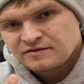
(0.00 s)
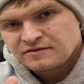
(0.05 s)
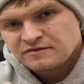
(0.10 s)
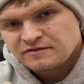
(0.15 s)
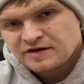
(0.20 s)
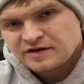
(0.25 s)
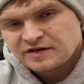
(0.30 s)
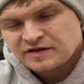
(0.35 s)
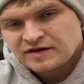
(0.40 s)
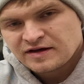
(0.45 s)

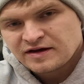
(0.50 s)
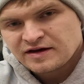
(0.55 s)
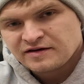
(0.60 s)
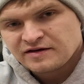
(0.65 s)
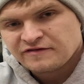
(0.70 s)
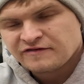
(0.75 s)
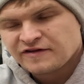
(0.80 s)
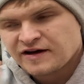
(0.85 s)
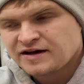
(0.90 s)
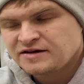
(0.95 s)
with a
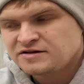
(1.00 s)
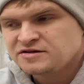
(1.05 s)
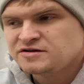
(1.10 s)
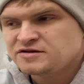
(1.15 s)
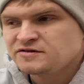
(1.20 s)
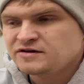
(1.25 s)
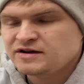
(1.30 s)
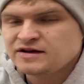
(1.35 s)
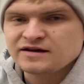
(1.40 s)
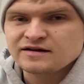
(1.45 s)

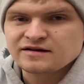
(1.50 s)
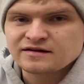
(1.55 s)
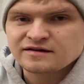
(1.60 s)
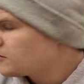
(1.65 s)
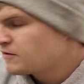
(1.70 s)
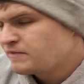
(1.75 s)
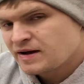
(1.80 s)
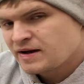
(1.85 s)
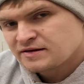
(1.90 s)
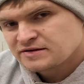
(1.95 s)
fine-tuning
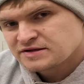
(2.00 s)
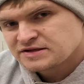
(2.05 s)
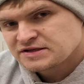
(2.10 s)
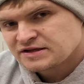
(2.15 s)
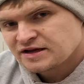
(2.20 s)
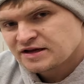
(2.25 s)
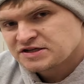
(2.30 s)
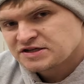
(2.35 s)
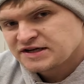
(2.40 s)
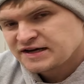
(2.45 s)
4-pound
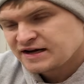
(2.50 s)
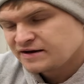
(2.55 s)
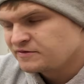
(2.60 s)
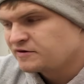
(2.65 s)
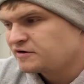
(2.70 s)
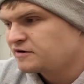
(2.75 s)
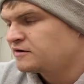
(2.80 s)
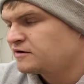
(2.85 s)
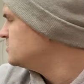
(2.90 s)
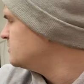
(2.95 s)

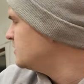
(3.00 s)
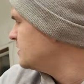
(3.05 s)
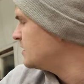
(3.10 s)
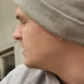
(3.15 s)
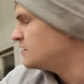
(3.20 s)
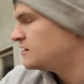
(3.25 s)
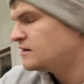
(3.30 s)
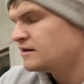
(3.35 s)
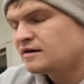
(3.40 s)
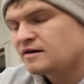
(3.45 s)
sledgehammer to
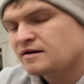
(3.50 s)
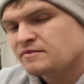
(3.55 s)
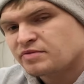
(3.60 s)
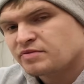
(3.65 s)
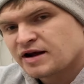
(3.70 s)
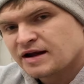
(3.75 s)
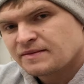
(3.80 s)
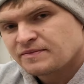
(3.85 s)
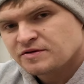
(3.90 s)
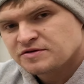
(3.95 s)
get the
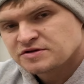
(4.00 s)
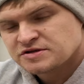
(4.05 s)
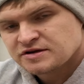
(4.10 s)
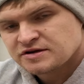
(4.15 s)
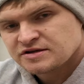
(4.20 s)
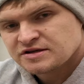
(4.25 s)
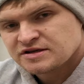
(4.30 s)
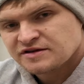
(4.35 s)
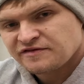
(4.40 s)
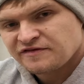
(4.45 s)
brake
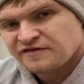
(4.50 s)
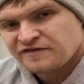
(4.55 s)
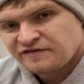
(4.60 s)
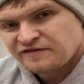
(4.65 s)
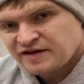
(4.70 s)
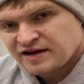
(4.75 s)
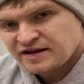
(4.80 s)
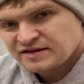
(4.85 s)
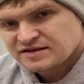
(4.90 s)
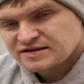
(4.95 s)
booster to
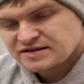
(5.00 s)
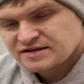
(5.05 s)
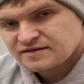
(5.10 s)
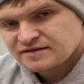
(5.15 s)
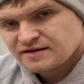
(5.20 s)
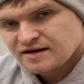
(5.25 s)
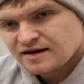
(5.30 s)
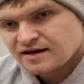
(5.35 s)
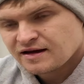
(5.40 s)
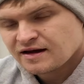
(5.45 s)
fit
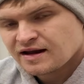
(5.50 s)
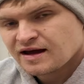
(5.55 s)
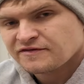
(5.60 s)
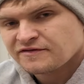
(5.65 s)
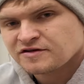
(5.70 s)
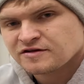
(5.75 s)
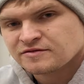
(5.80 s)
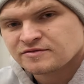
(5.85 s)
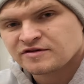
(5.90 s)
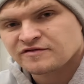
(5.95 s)
and not have
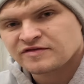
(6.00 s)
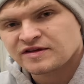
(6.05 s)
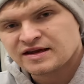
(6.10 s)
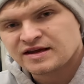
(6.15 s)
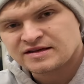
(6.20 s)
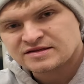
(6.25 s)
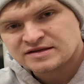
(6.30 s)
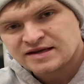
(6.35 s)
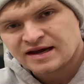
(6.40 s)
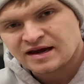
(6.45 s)
to remove the
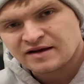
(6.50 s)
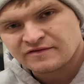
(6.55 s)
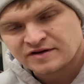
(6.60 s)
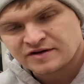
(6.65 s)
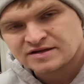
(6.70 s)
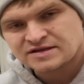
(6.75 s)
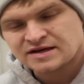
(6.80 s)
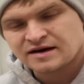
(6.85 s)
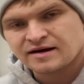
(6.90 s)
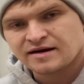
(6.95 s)
intake
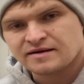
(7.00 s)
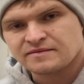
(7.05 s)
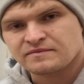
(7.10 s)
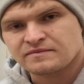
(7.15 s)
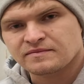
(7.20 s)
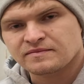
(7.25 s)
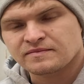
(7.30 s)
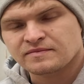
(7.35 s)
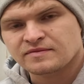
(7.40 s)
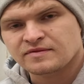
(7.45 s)
every
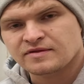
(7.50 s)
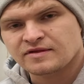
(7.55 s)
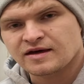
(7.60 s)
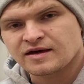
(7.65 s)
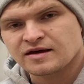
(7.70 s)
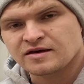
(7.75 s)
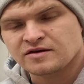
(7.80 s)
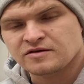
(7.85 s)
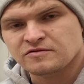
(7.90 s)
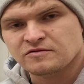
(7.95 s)
time
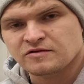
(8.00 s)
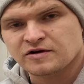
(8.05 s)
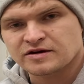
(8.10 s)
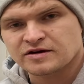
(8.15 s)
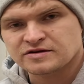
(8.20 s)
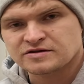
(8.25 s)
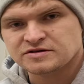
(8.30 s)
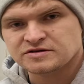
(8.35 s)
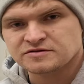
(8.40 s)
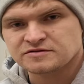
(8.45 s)
that you
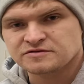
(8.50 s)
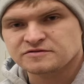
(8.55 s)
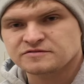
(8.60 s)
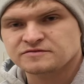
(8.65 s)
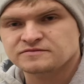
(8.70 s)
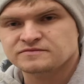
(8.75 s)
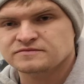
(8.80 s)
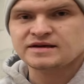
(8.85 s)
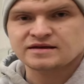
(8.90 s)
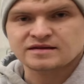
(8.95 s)
want to
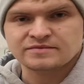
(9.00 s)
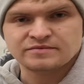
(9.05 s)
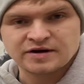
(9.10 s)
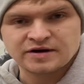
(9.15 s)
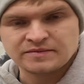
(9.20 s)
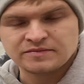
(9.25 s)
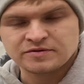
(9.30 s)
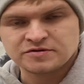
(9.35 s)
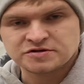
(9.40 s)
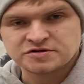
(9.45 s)
take the
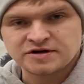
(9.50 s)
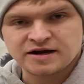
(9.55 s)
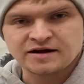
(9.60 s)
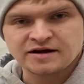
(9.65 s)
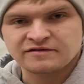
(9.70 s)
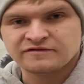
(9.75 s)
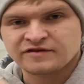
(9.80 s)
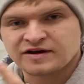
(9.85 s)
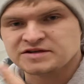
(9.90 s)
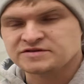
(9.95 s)
brake booster out
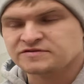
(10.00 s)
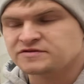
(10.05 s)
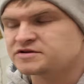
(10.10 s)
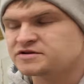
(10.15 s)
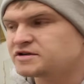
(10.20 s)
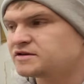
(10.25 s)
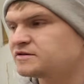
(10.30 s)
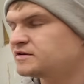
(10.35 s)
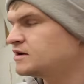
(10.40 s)
and vice versa.